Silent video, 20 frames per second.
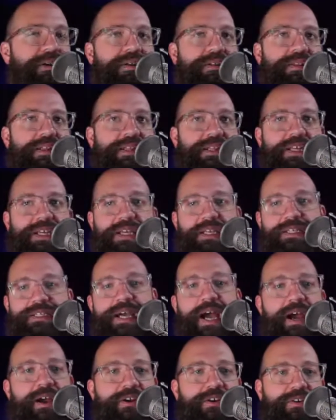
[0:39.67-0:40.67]
that the
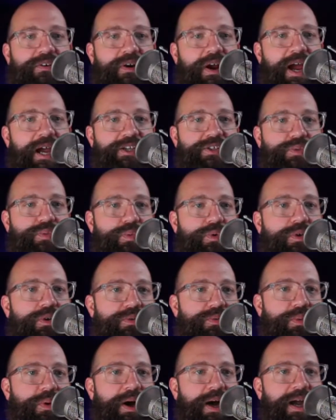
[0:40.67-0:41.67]
entire crash
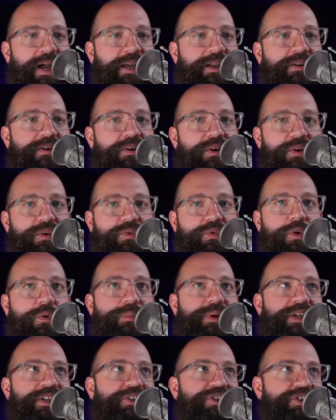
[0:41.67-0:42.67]
worldwide will
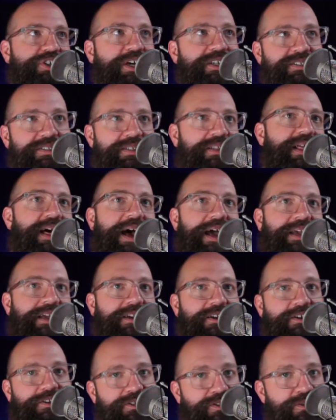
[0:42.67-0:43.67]
be just
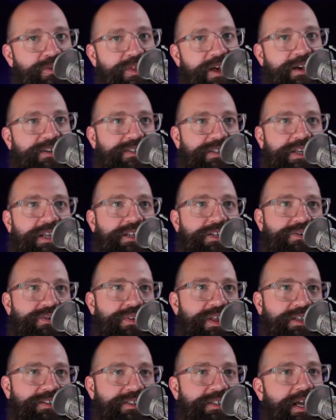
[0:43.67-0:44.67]
like 2008 and
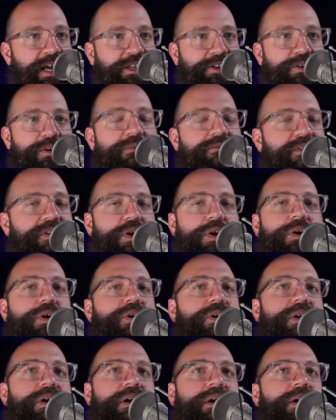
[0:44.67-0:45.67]
2009. You even
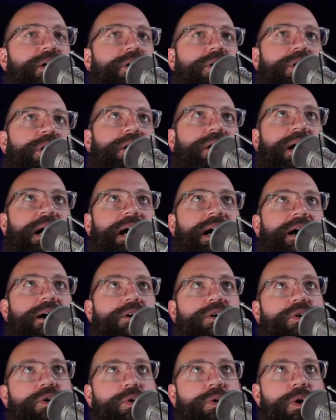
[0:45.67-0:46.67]
heard,
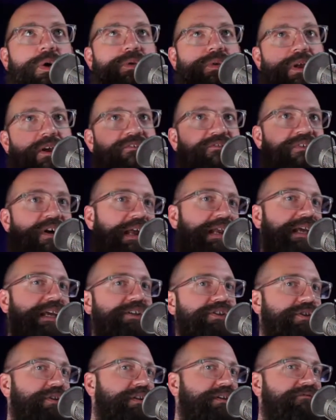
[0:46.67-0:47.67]
quote,
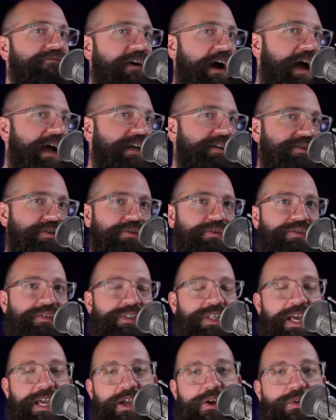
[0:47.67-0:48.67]
financial
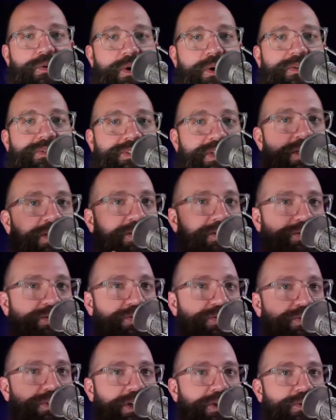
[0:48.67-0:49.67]
advisors like, quote,
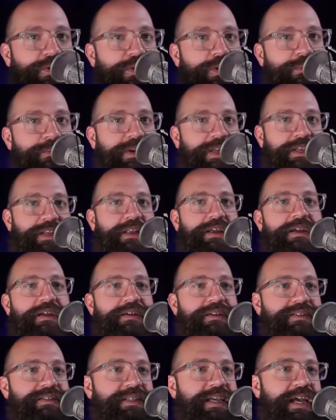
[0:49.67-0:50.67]
Susie Orman
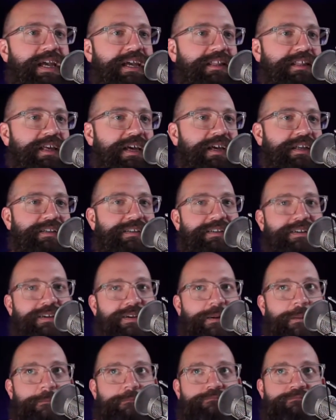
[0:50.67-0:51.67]
say
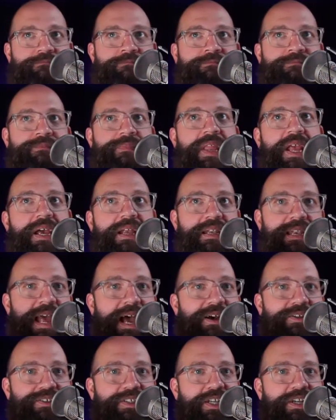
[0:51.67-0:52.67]
that
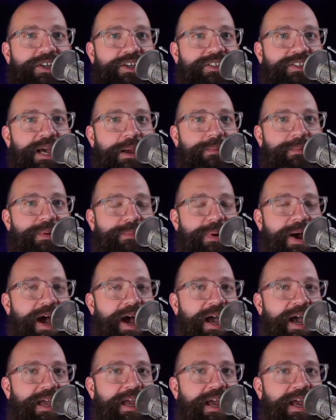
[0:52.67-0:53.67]
now's not a good time to
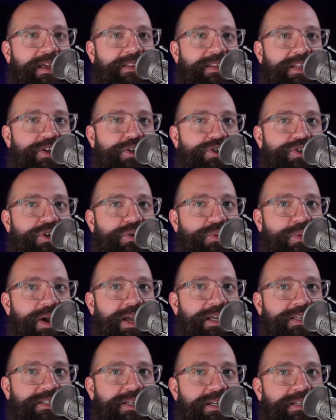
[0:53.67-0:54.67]
buy and that you should
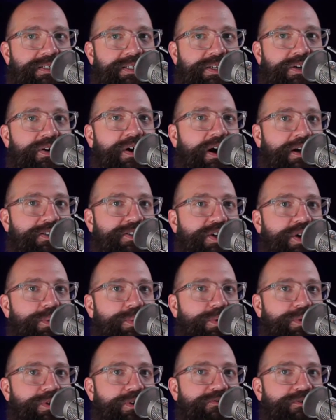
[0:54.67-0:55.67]
wait until
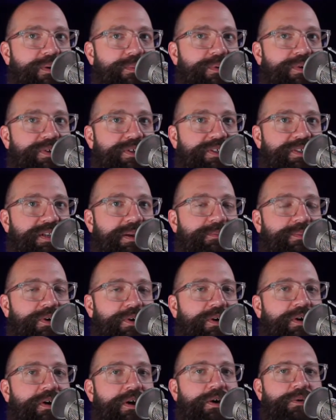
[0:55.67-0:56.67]
October, November,
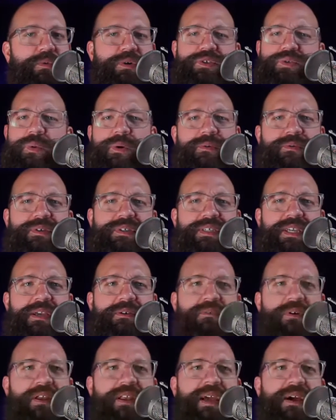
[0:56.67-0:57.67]
December, which what are we
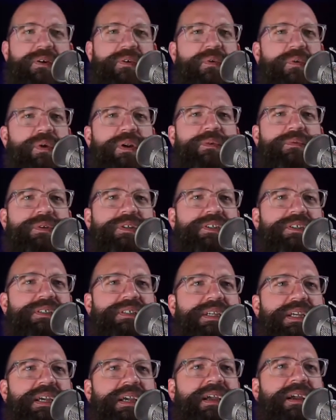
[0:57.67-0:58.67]
seeing right now? What did we just
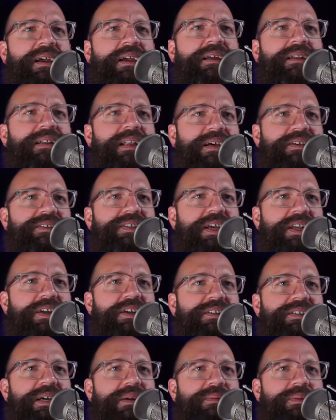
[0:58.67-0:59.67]
see? Now's not a
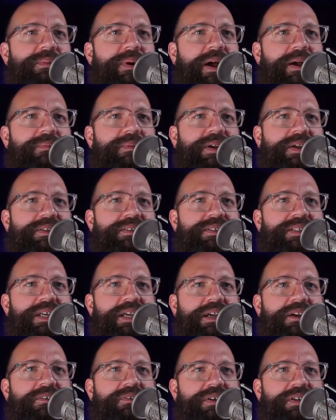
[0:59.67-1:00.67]
good time to buy because of
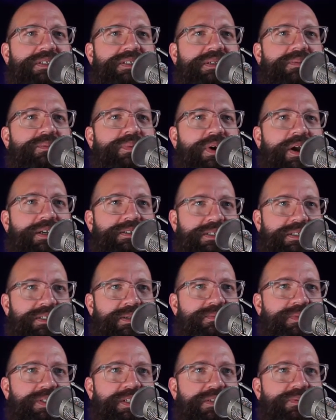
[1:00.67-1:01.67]
the increase in prices
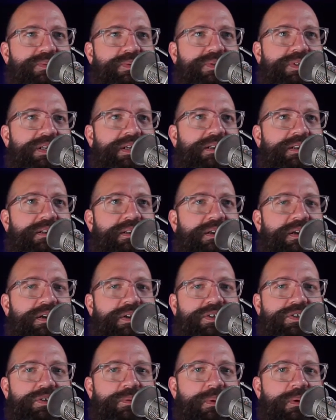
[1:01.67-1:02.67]
up 6%.
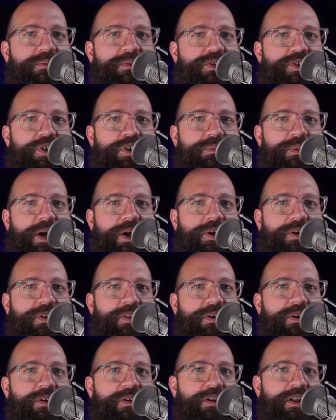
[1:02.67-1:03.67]
So maybe you should have bought
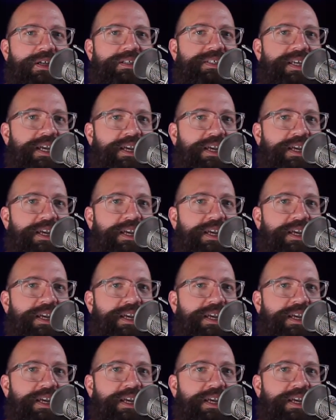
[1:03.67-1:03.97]
earlier and not taken